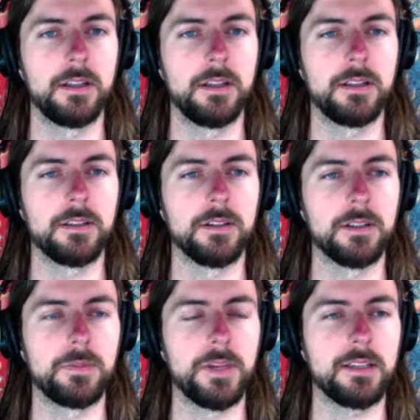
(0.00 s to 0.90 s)
So it's
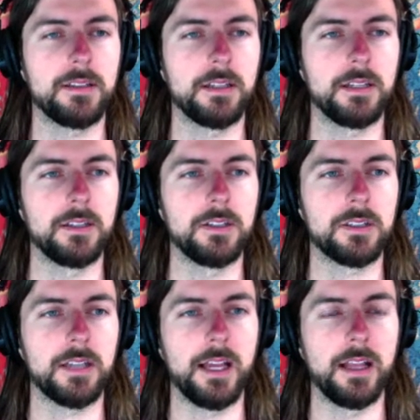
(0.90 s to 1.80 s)
basically
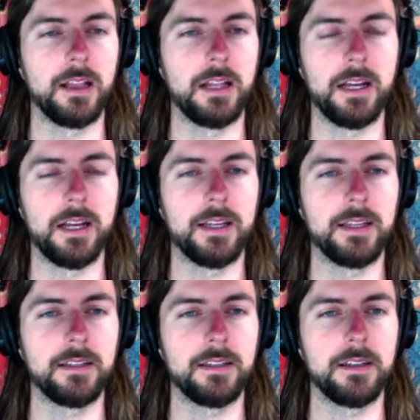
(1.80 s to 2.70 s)
just a
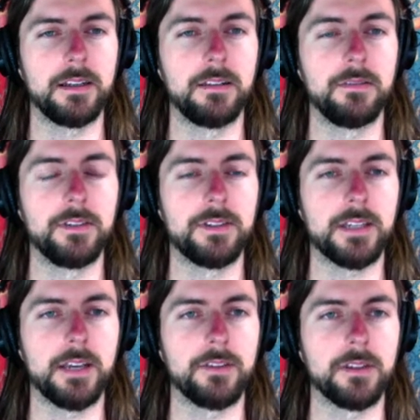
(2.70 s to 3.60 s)
line of
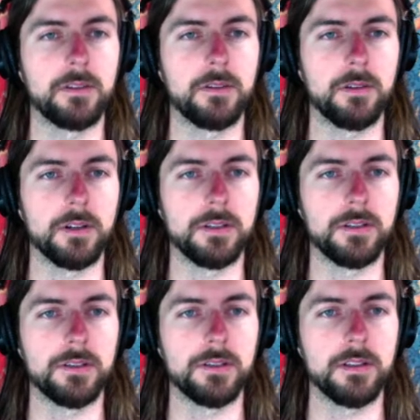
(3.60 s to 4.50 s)
7th
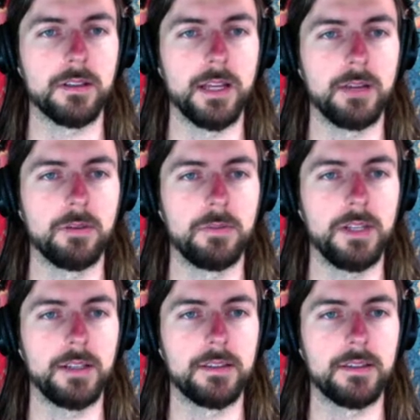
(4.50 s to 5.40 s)
chords that
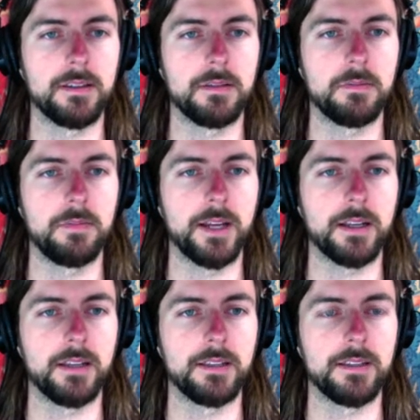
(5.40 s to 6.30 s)
repeats back
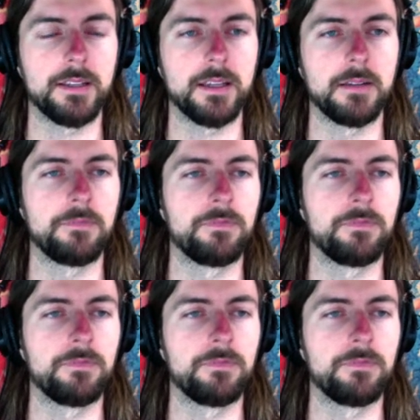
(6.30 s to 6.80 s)
on C.